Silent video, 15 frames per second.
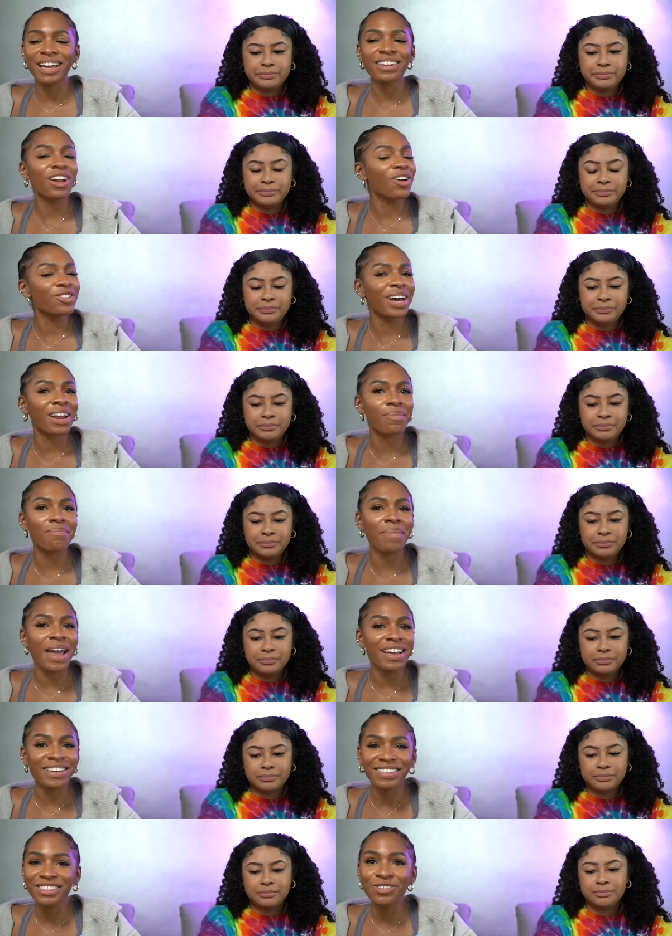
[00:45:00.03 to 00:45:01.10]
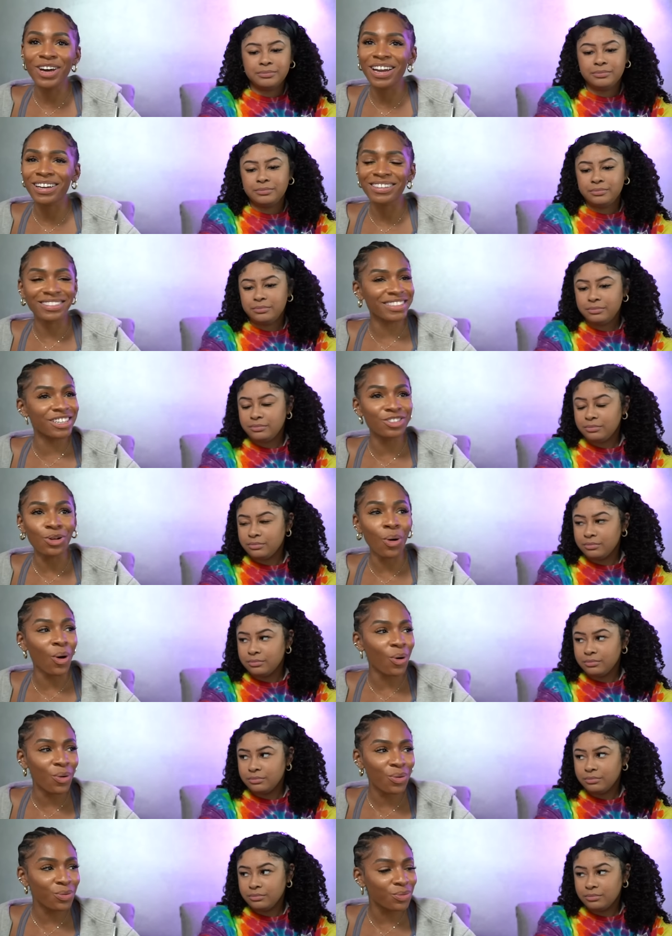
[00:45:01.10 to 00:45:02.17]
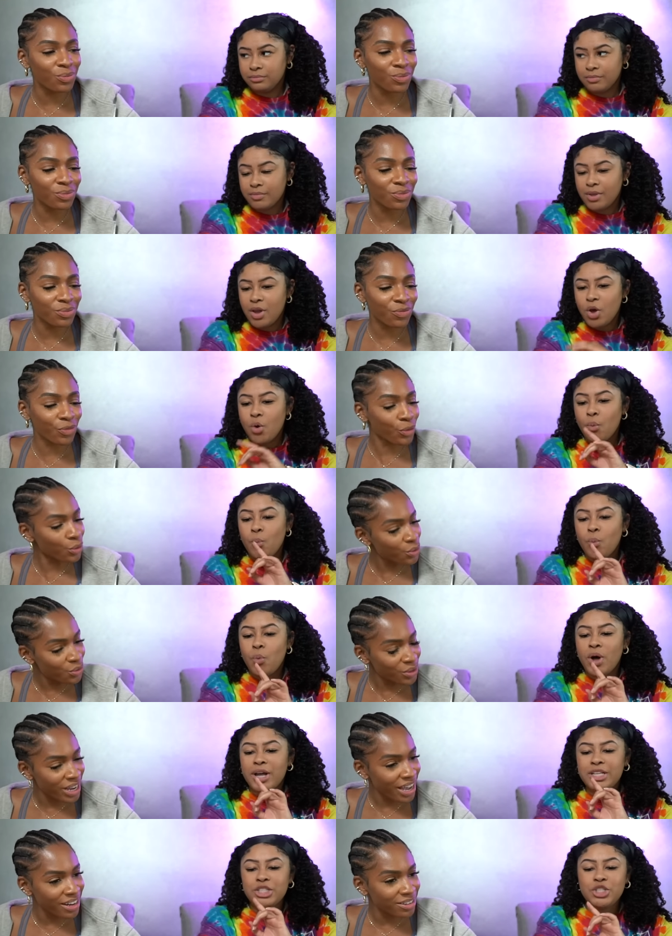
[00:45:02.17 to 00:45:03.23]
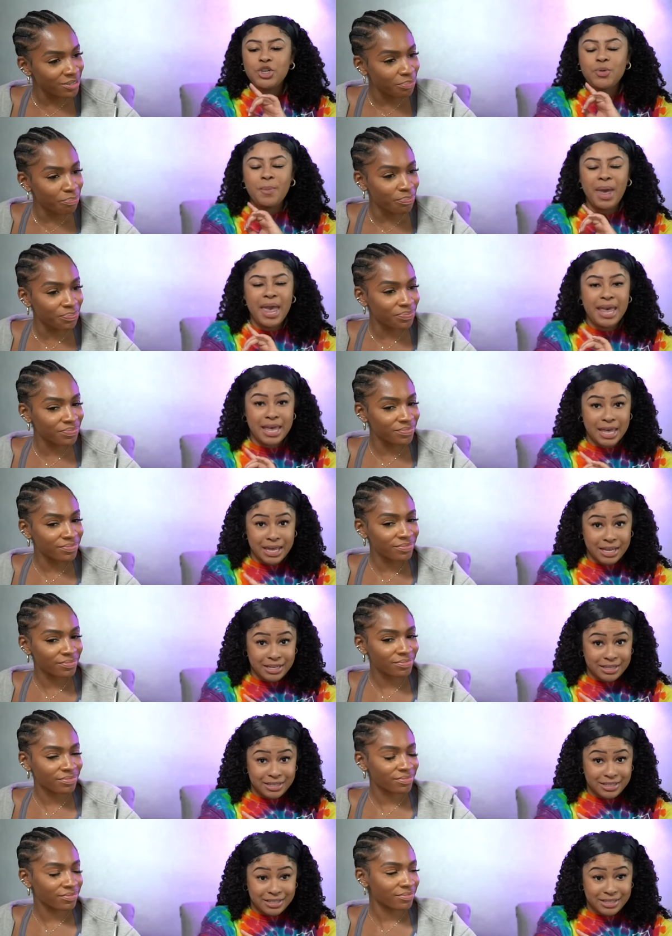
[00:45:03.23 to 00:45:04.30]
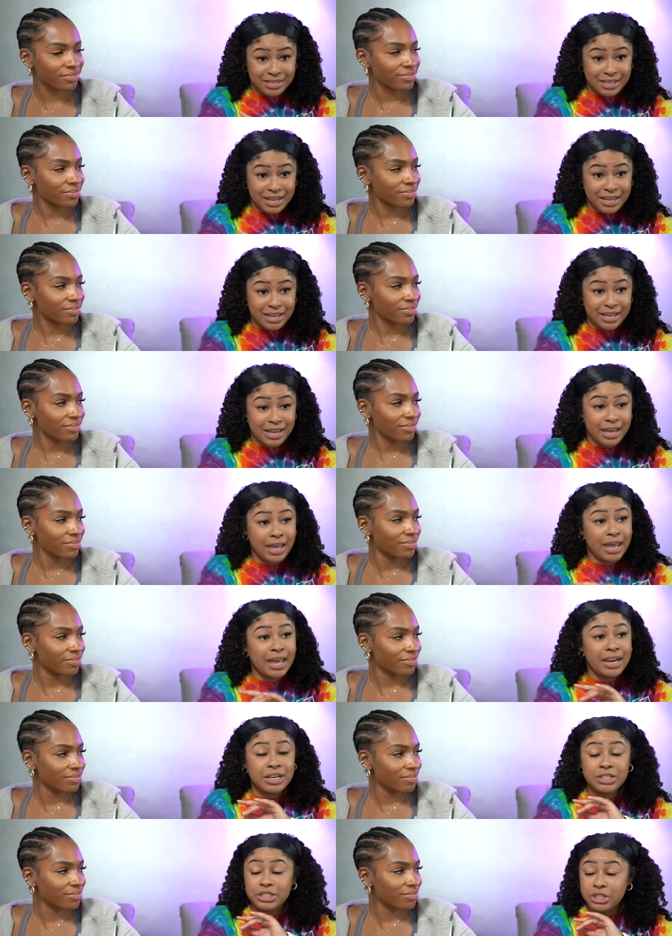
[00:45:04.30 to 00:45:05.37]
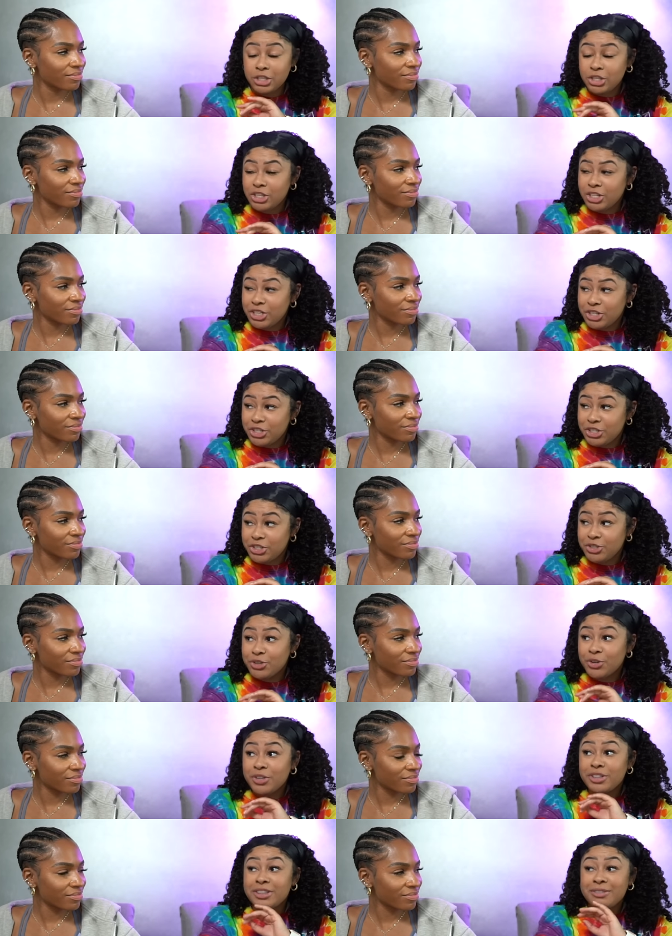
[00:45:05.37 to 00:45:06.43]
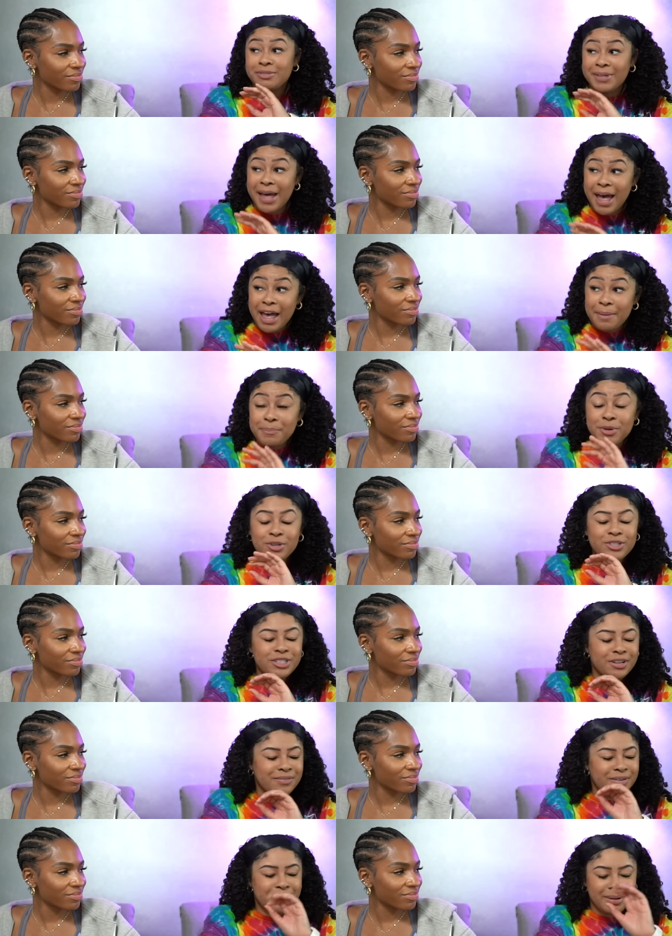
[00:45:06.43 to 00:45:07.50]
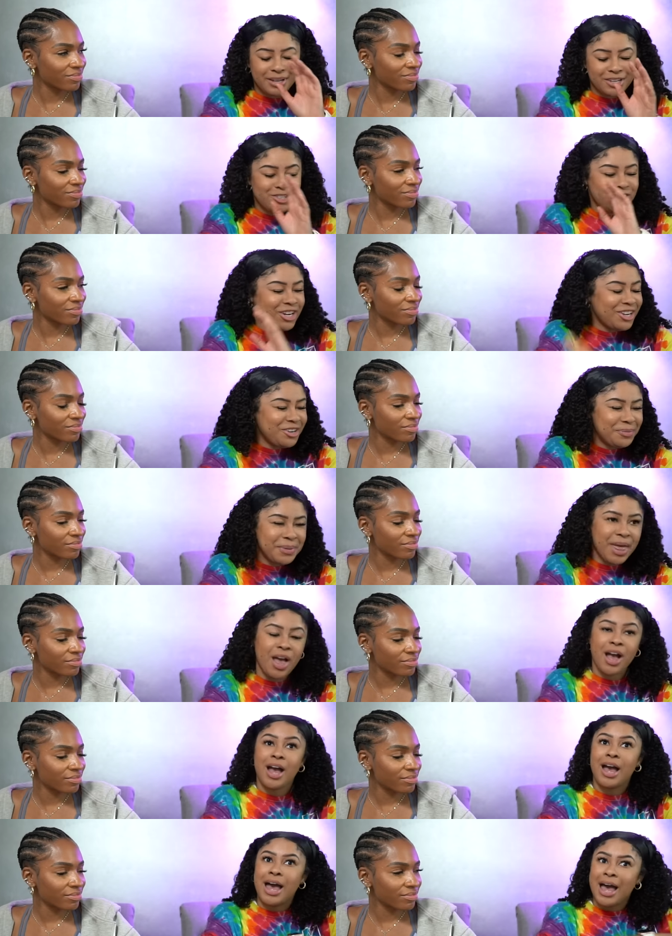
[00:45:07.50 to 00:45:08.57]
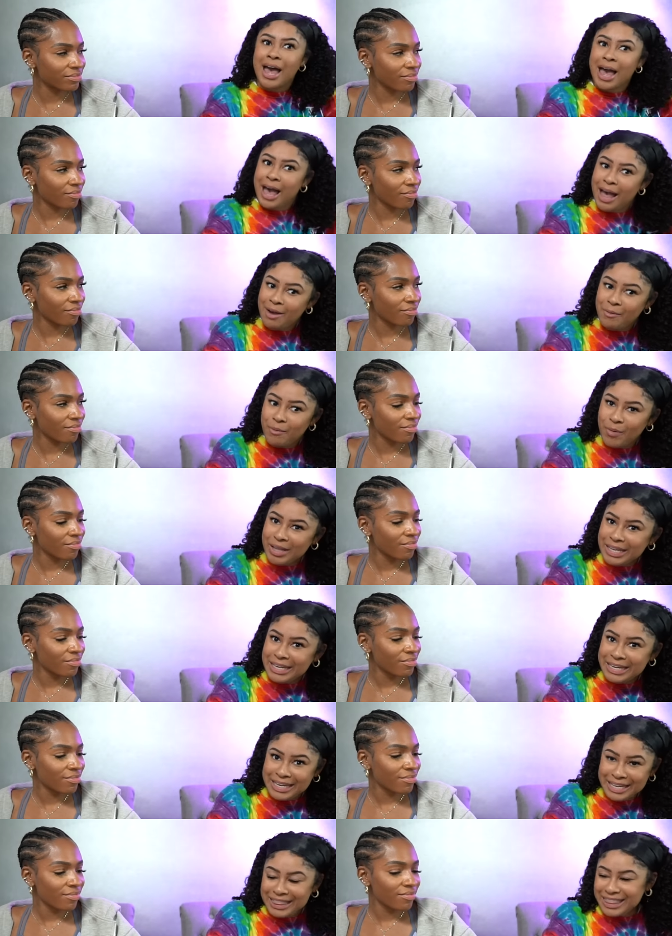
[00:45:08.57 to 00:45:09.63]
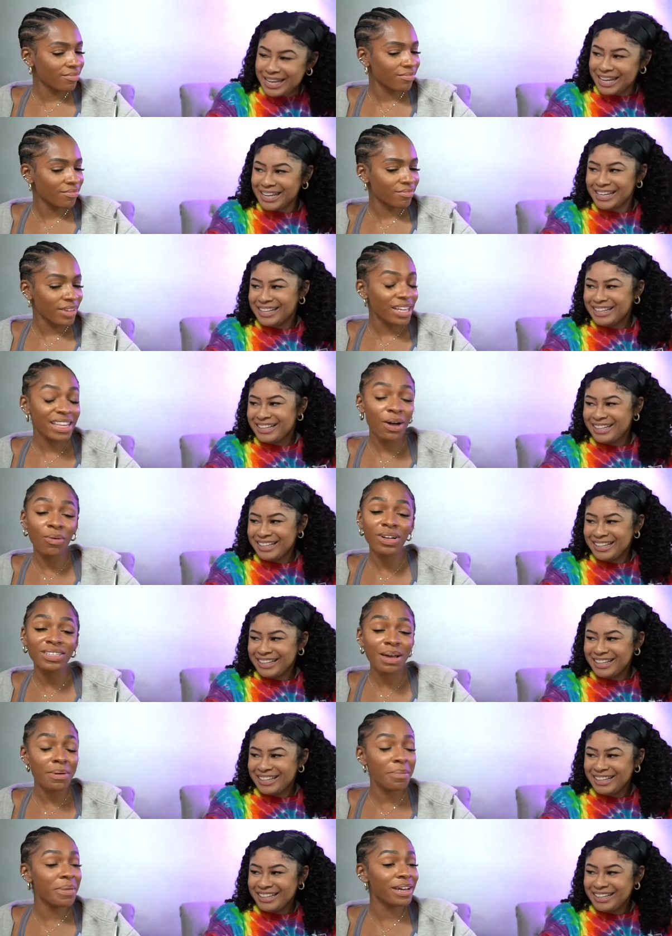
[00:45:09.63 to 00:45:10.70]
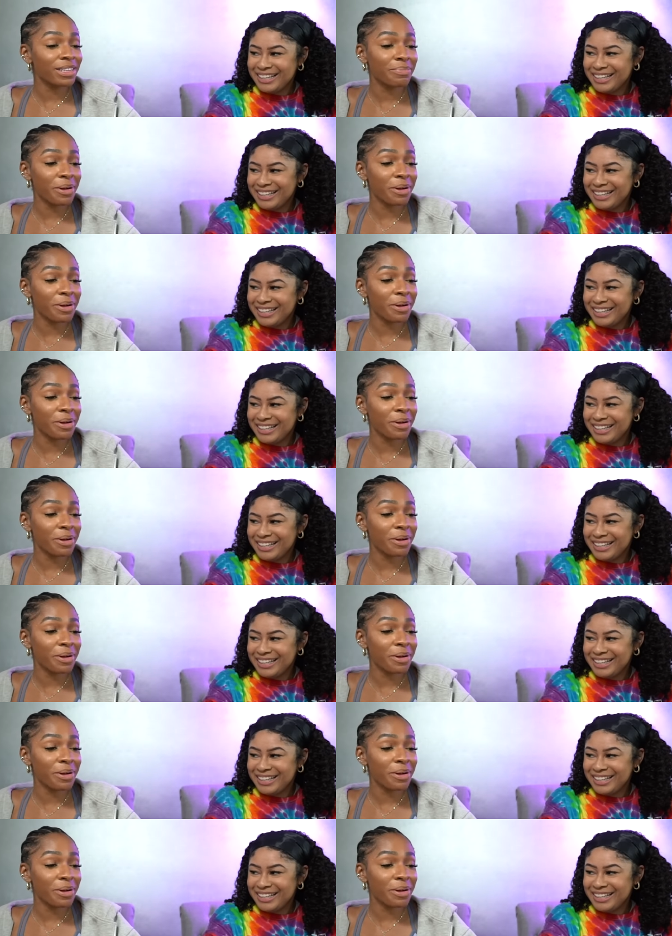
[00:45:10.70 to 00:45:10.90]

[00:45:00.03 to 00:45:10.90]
Speaker 1: like no, you gotta make. You gotta get your own fruit. Once you make it,
Speaker 2: and it's good, you gonna hype yourself up because you know you gonna like, I really did
Speaker 1: that. That one time I made the